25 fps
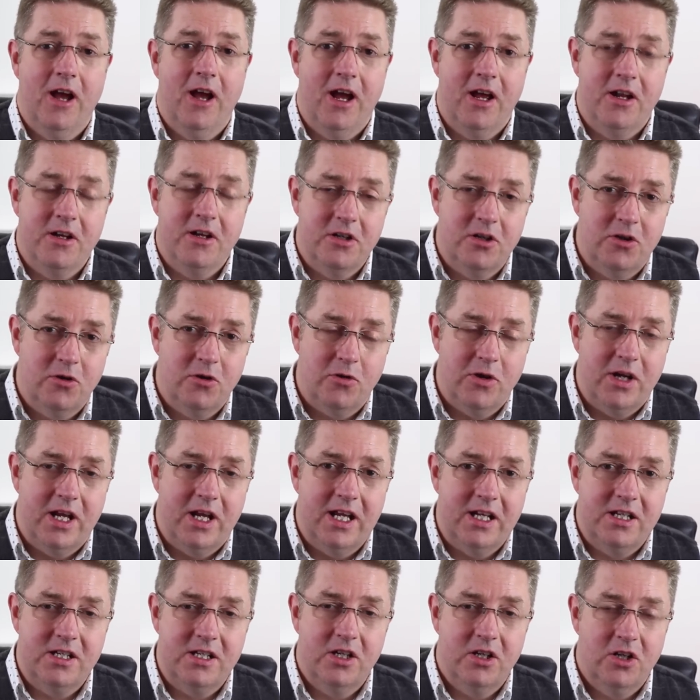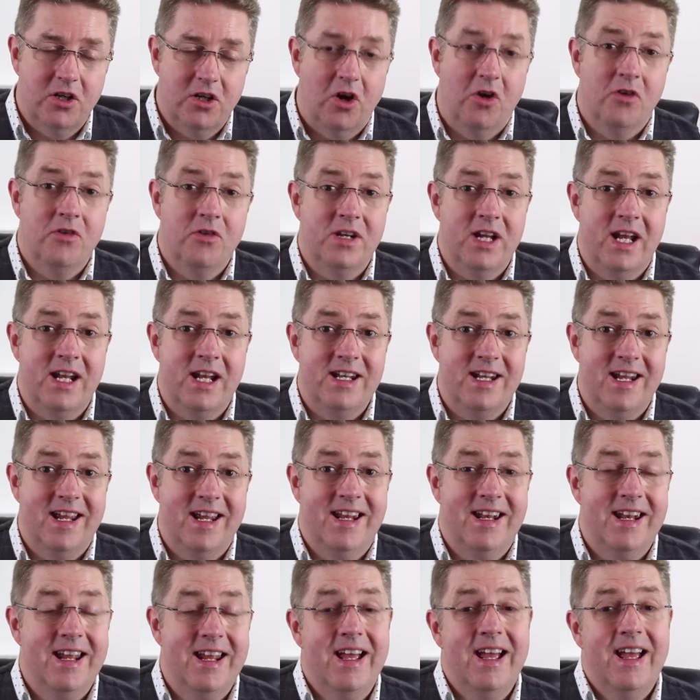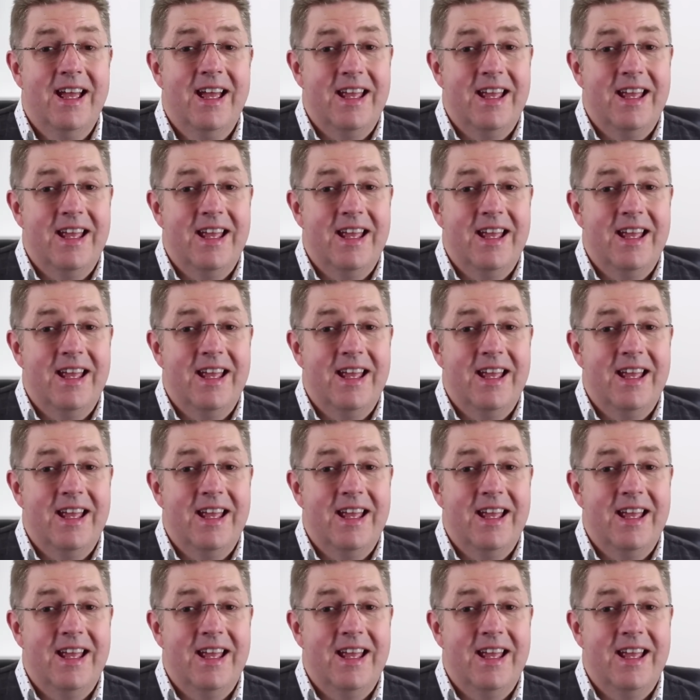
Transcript: and create content in.